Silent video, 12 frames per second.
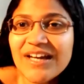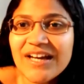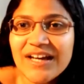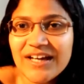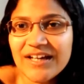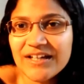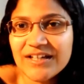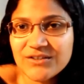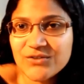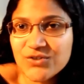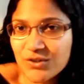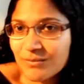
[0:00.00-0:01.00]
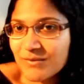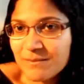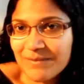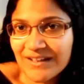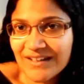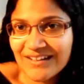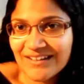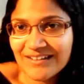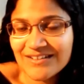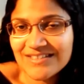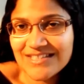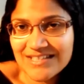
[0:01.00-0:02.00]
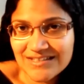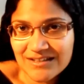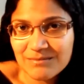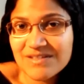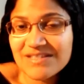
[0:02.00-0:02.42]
uh, to German speaking systems?